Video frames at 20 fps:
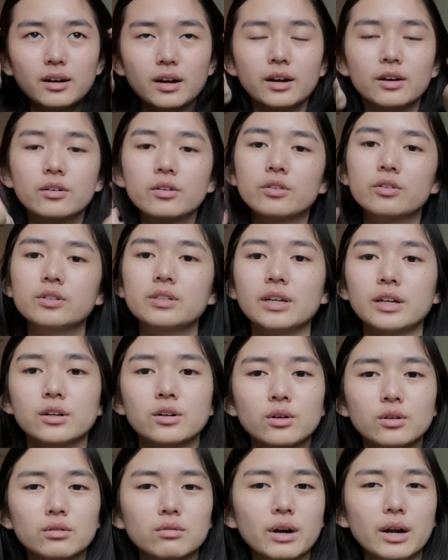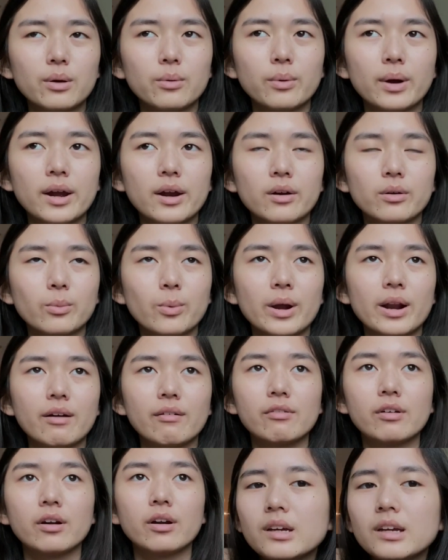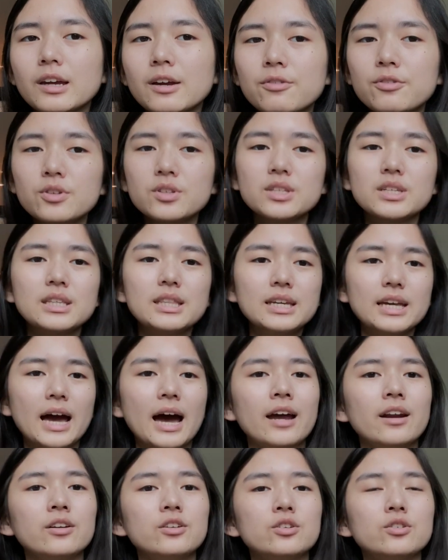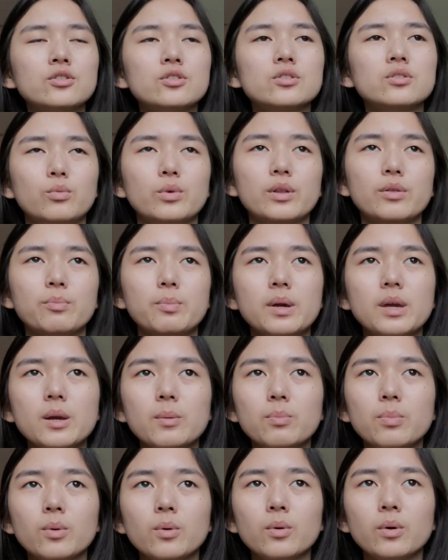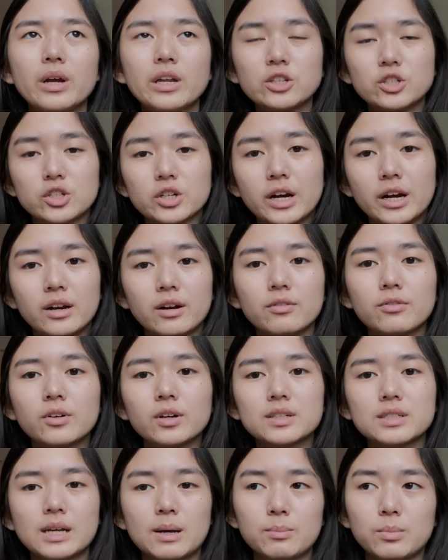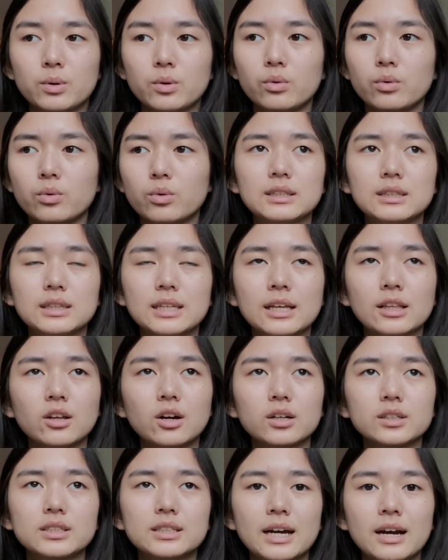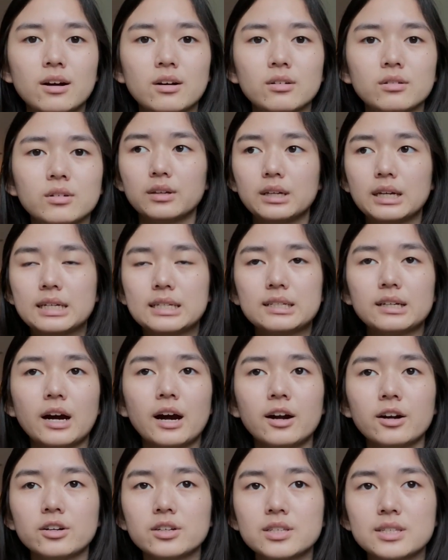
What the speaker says: I know there's like no right way or whatever. If you see the attitudes with people in China, for example, they lock down entire